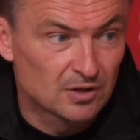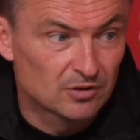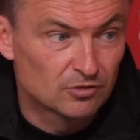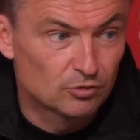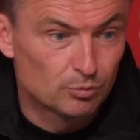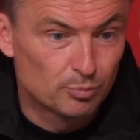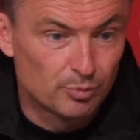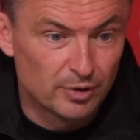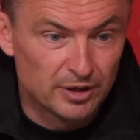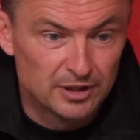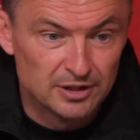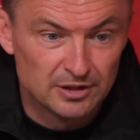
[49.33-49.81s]

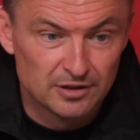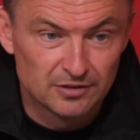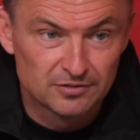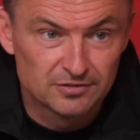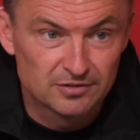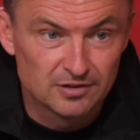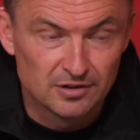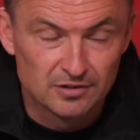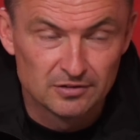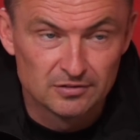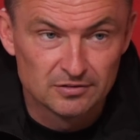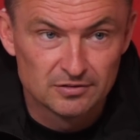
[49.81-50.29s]
sprint
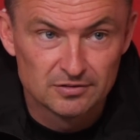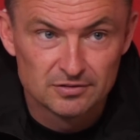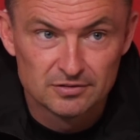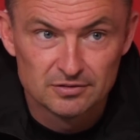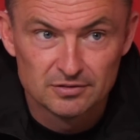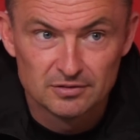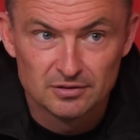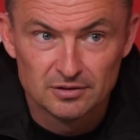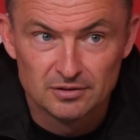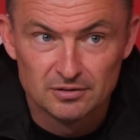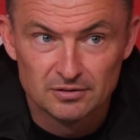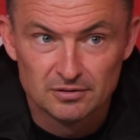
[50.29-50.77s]

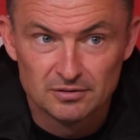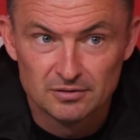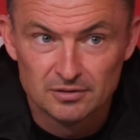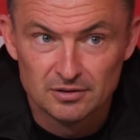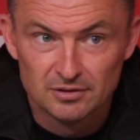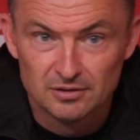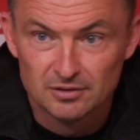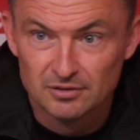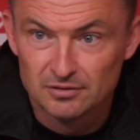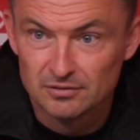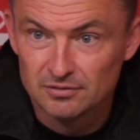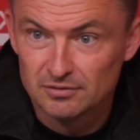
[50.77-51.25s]
distance
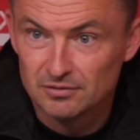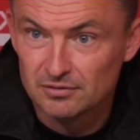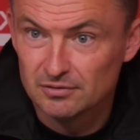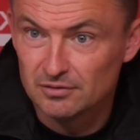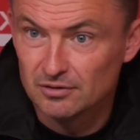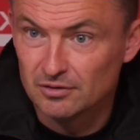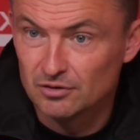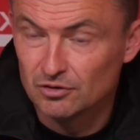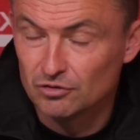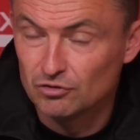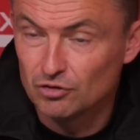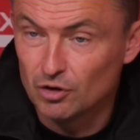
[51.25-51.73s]
in
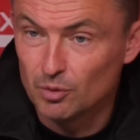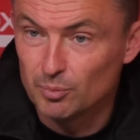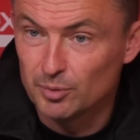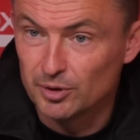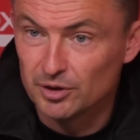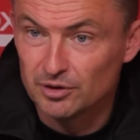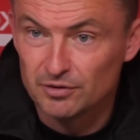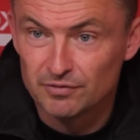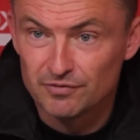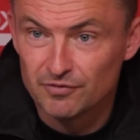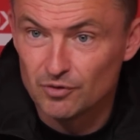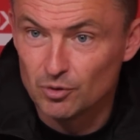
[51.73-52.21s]
at the top
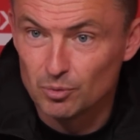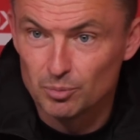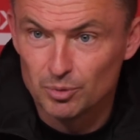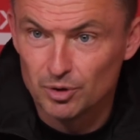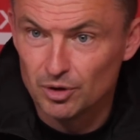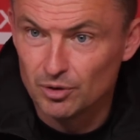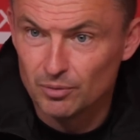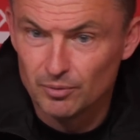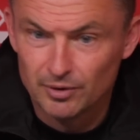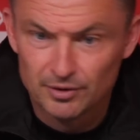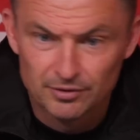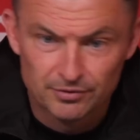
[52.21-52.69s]
end of
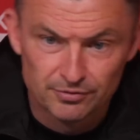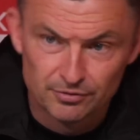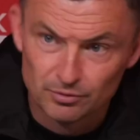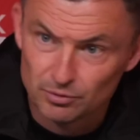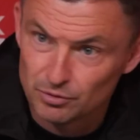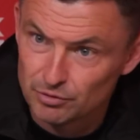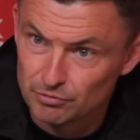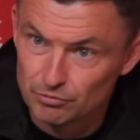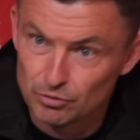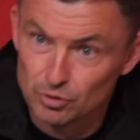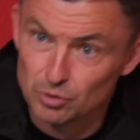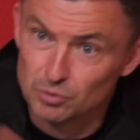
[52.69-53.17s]
football went
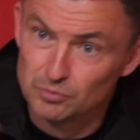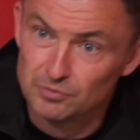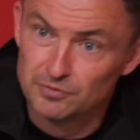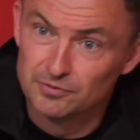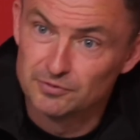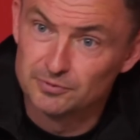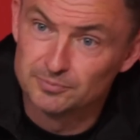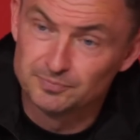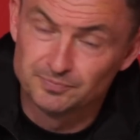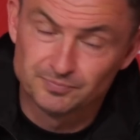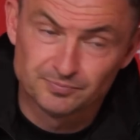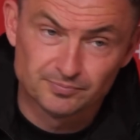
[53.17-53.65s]
through the
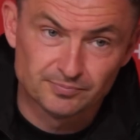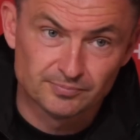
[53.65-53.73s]
roof.